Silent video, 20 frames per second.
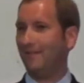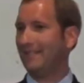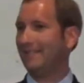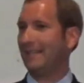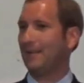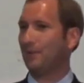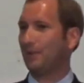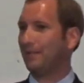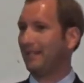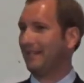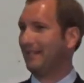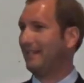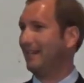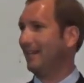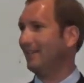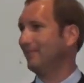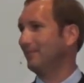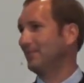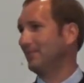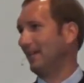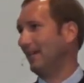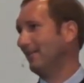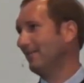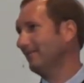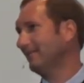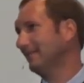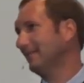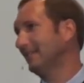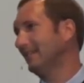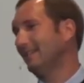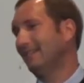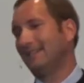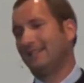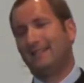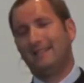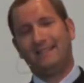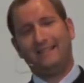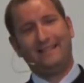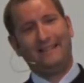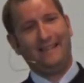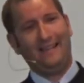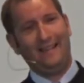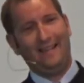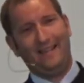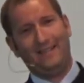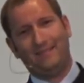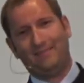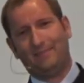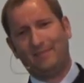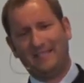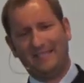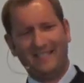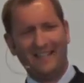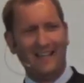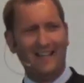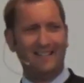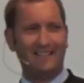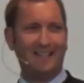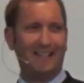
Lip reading: He's able to take care of himself. And besides,